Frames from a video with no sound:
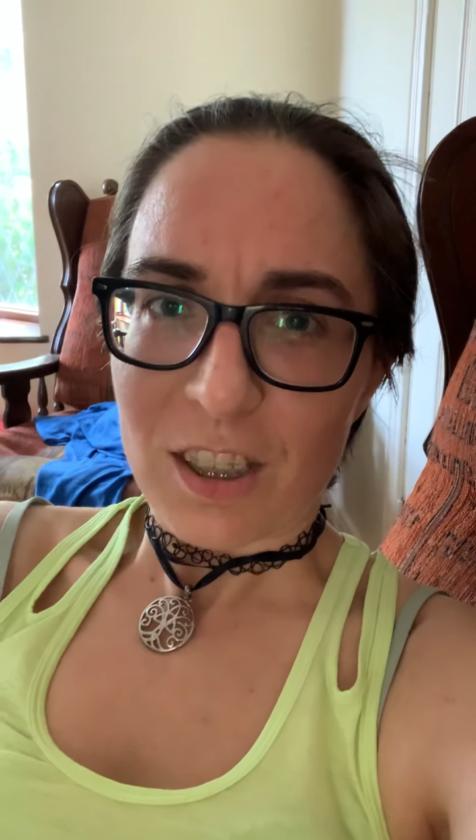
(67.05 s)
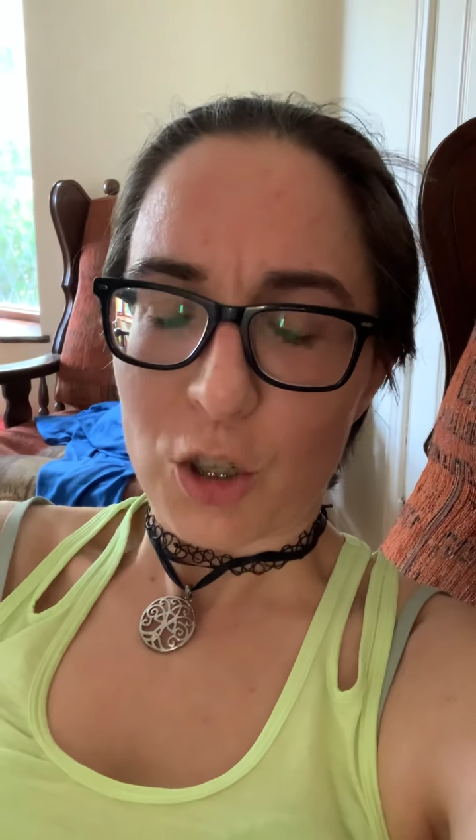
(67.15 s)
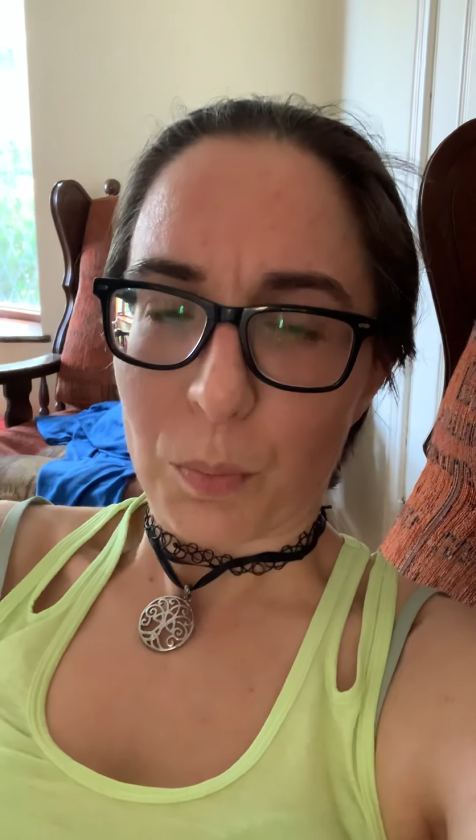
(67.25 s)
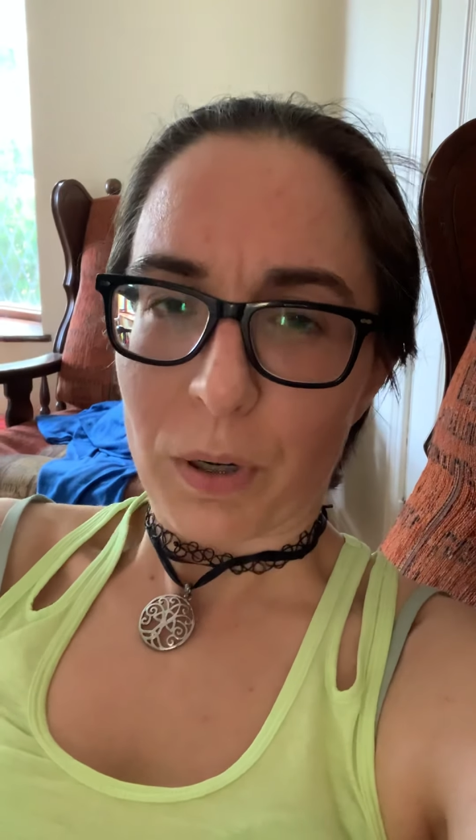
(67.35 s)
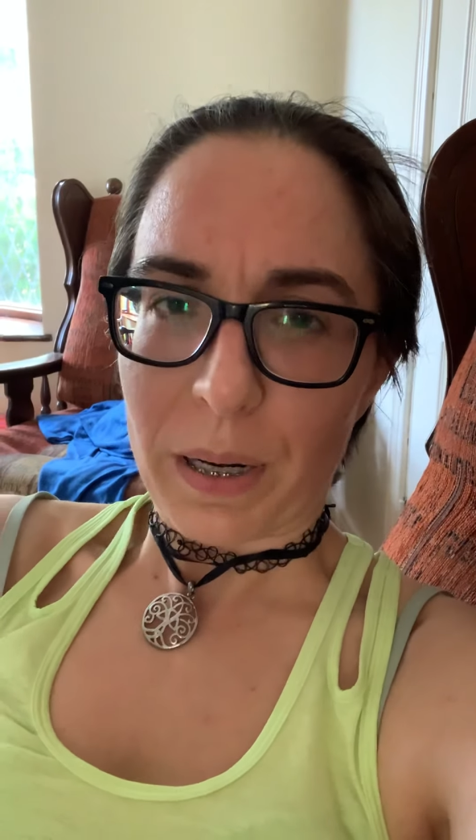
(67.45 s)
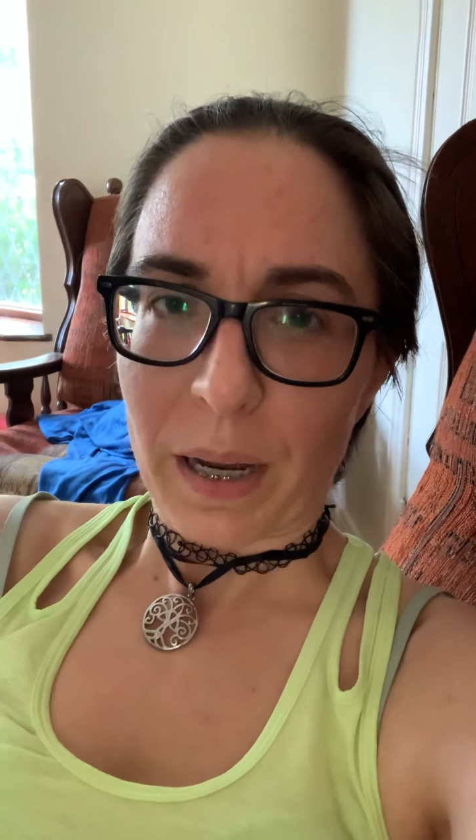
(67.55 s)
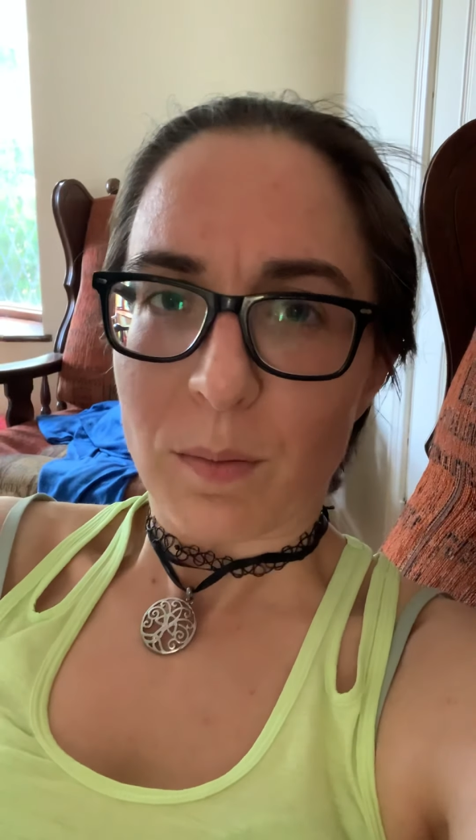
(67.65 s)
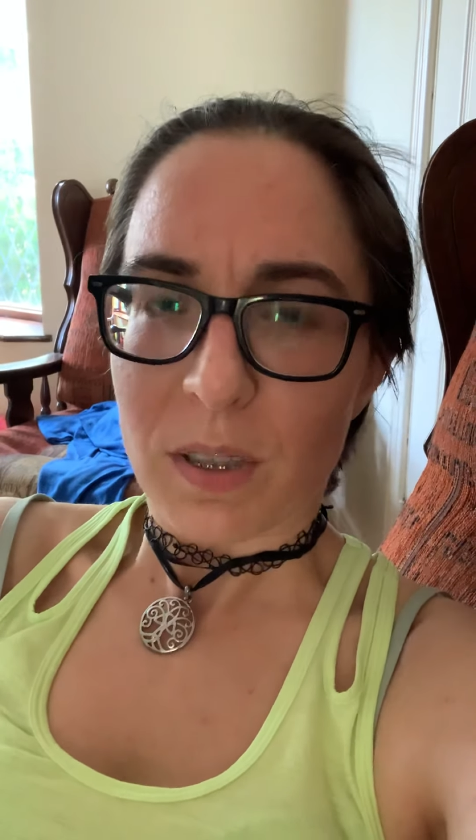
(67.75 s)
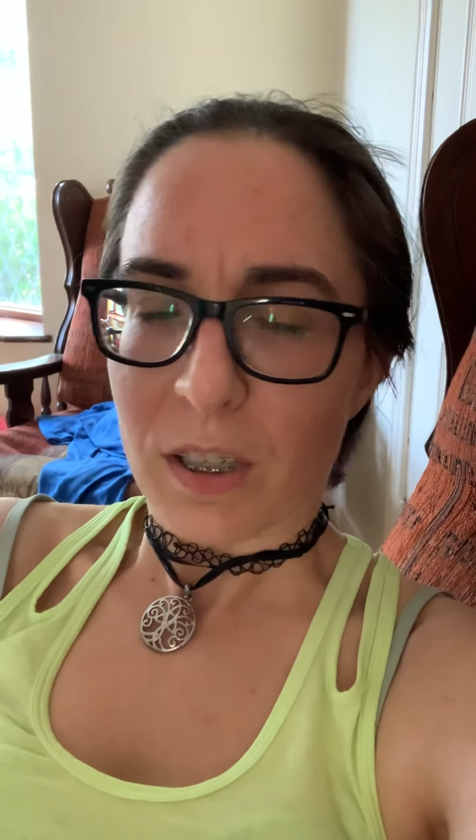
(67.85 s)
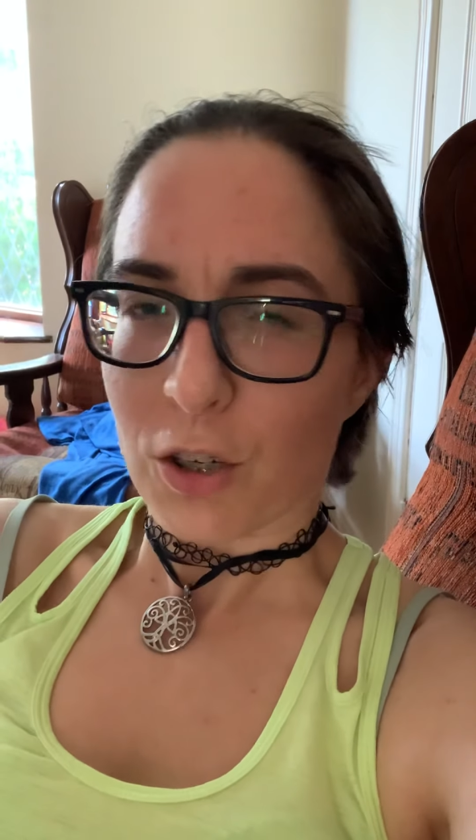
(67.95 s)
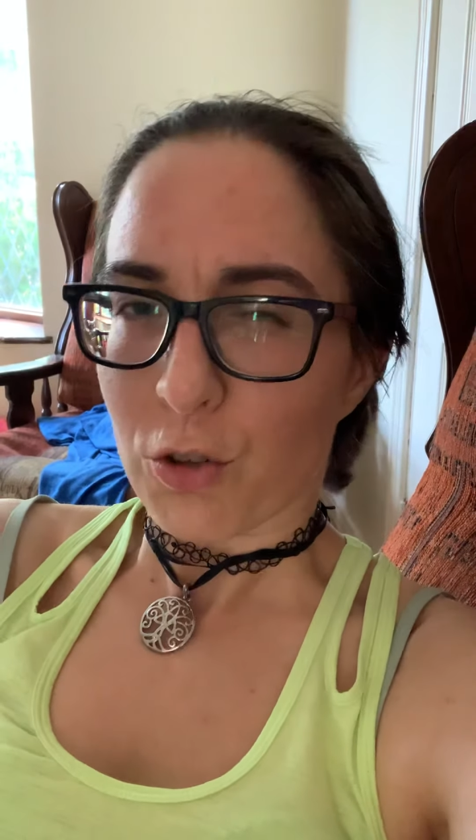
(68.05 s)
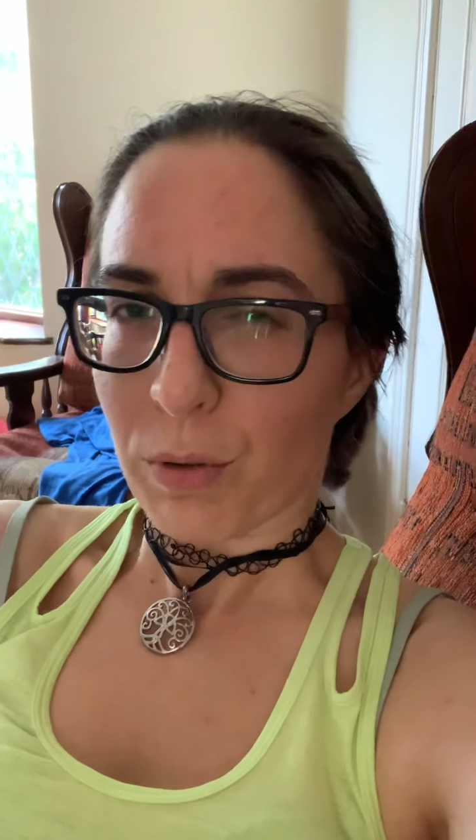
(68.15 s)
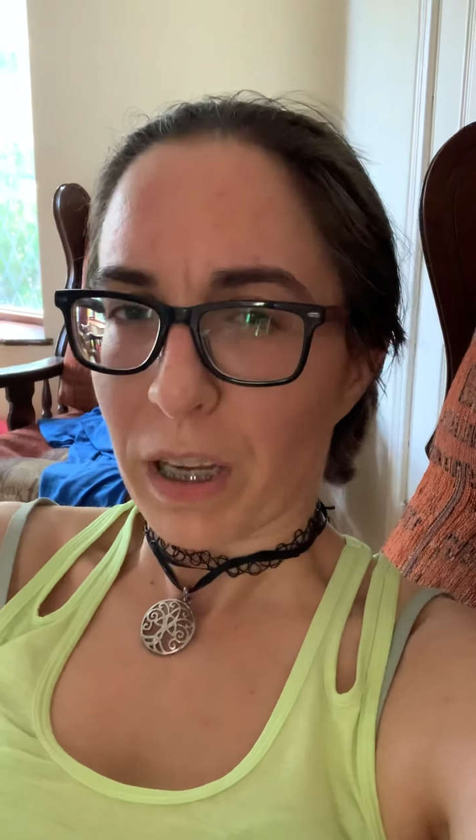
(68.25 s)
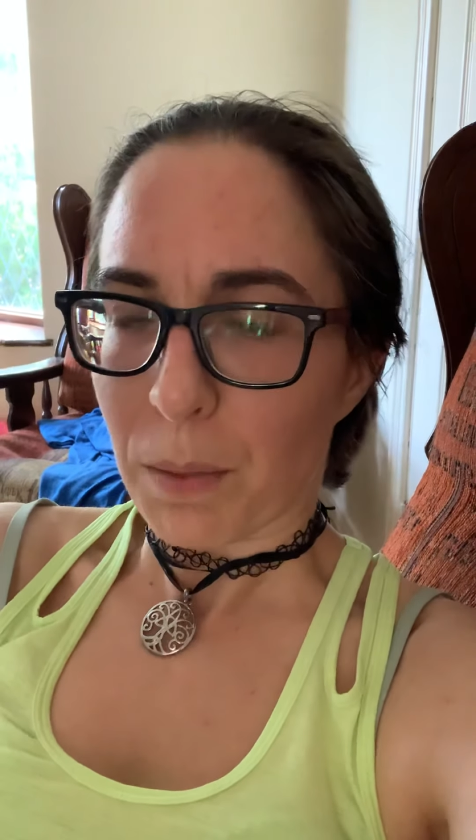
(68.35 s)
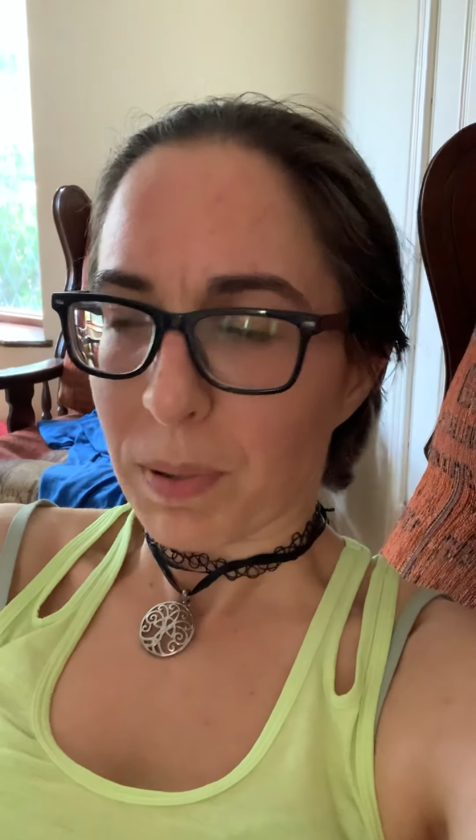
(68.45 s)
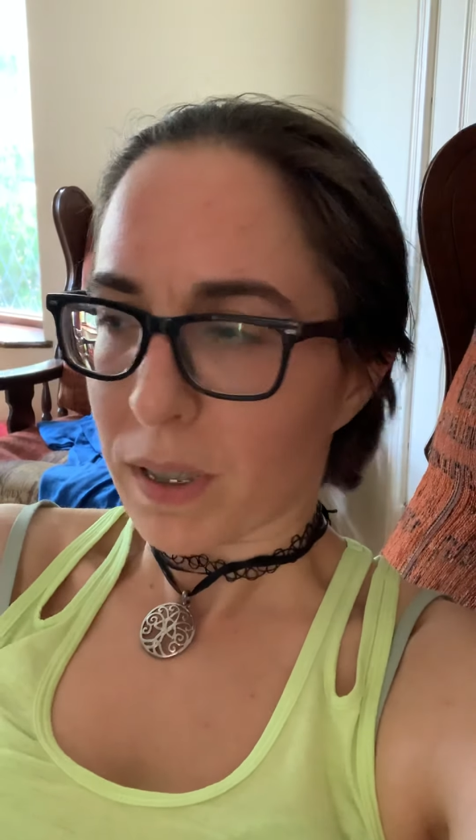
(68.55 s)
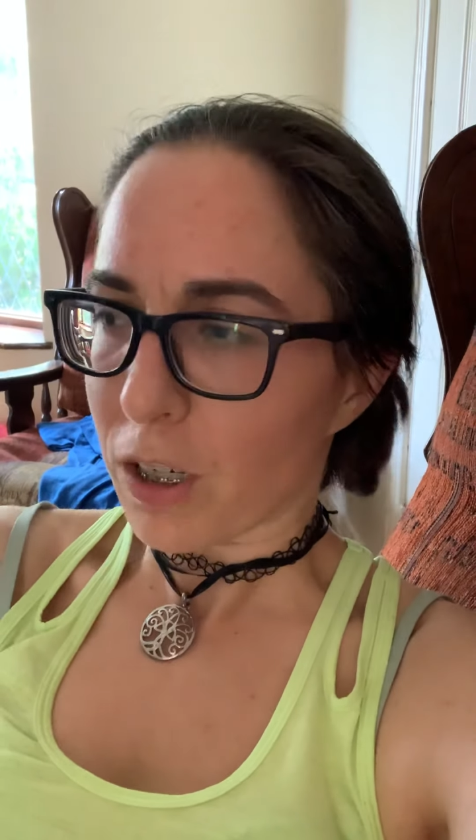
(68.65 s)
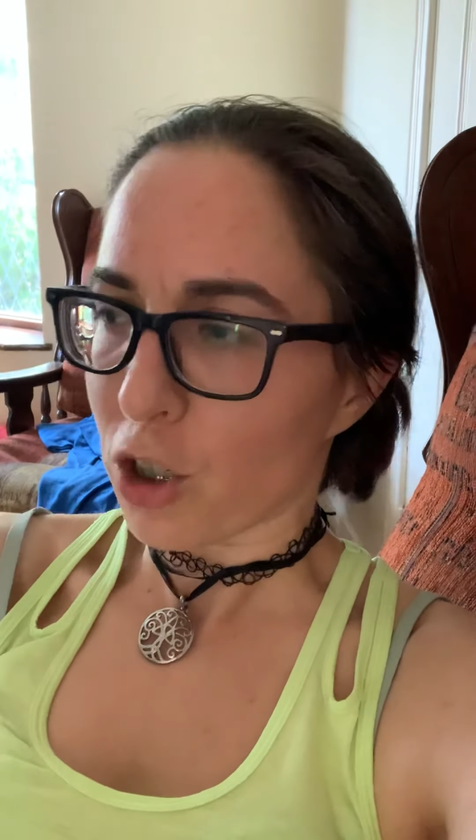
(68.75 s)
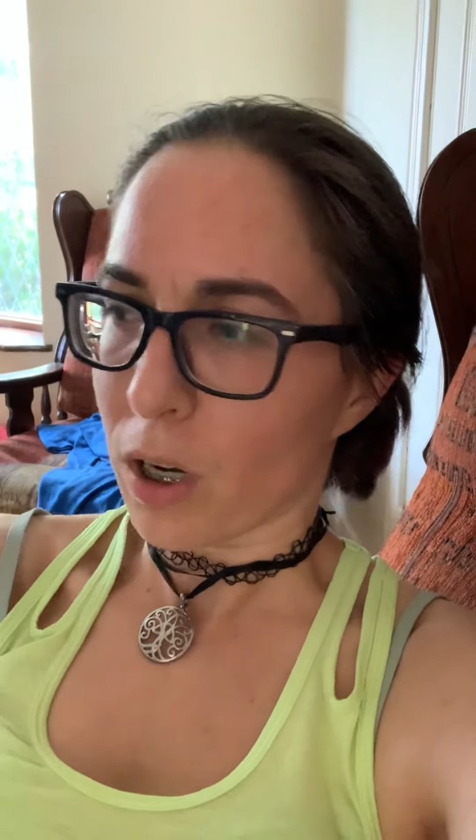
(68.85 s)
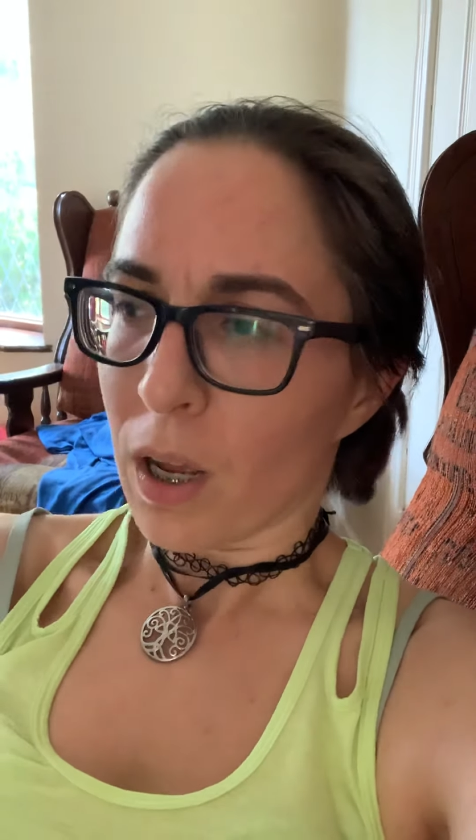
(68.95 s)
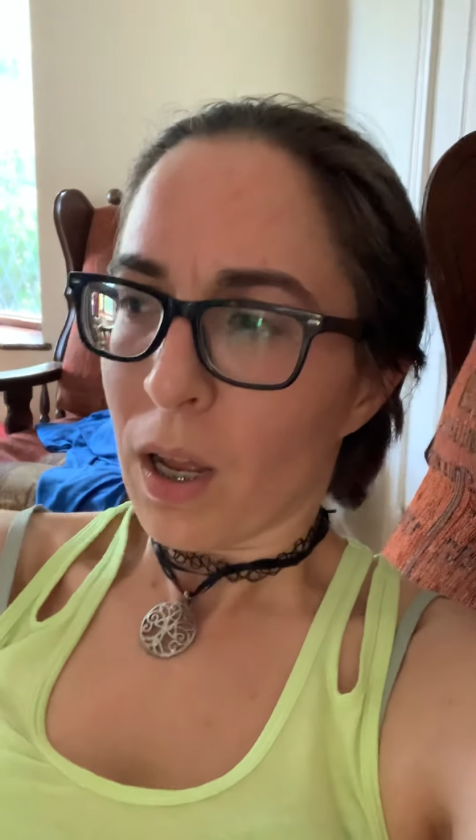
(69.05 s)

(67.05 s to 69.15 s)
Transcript: to pronounce in a tricky position.